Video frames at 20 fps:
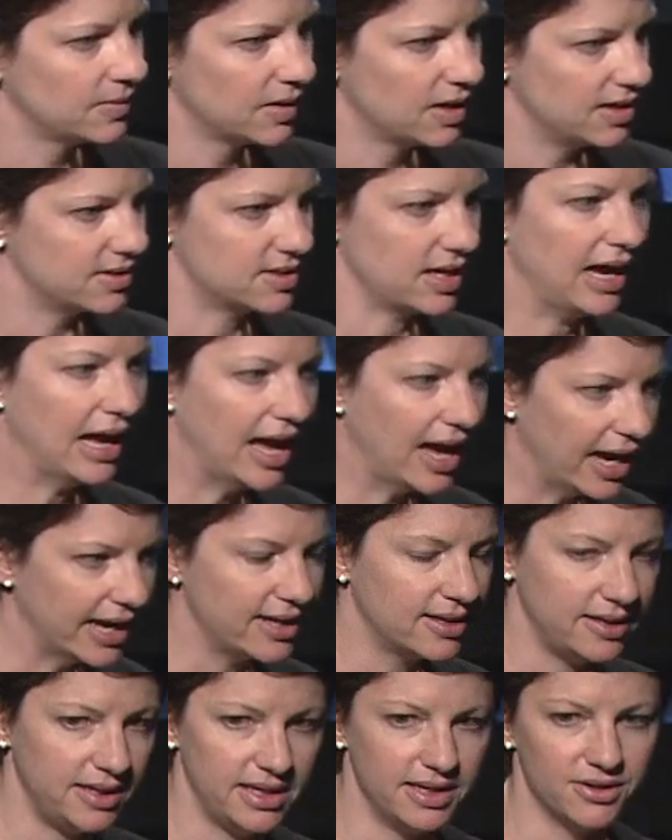It's
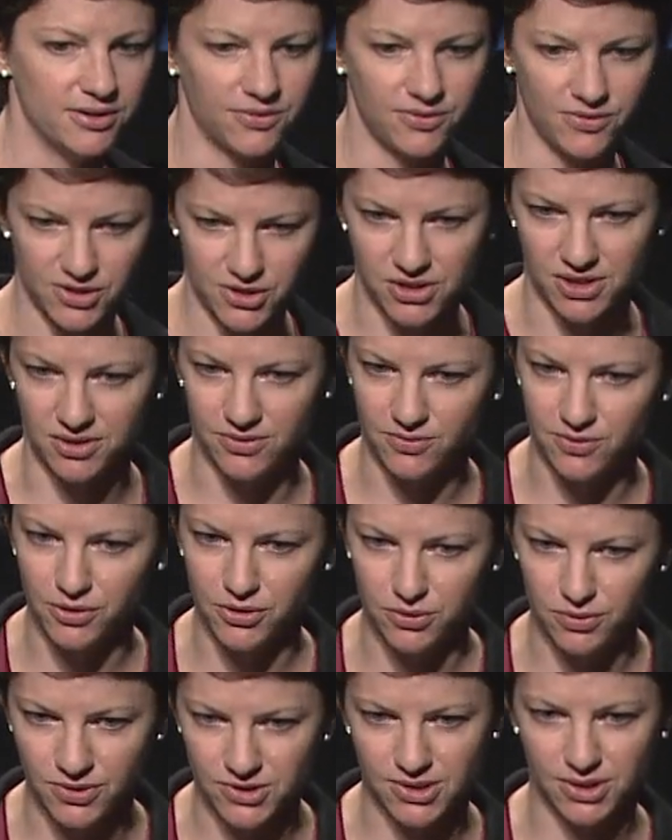highly inefficient for
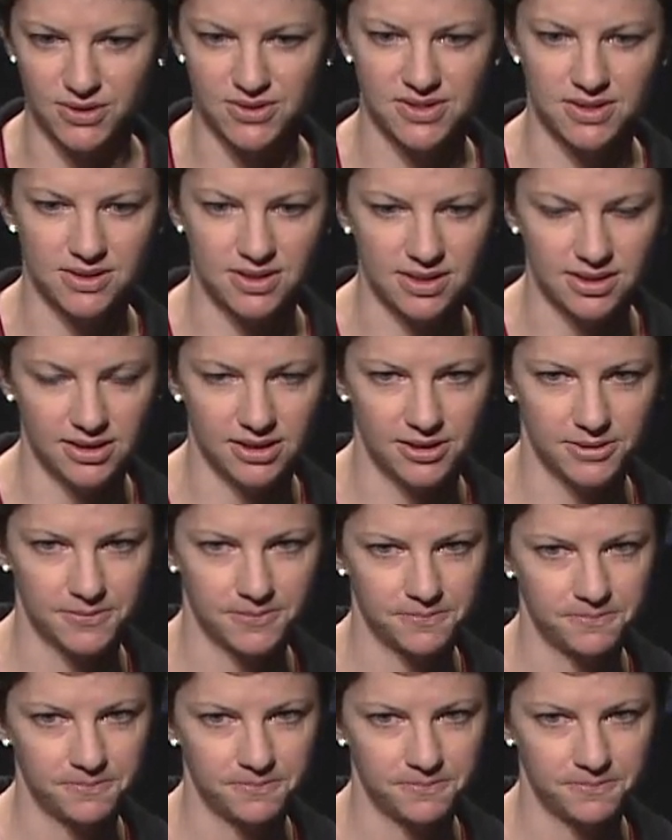the results that they get.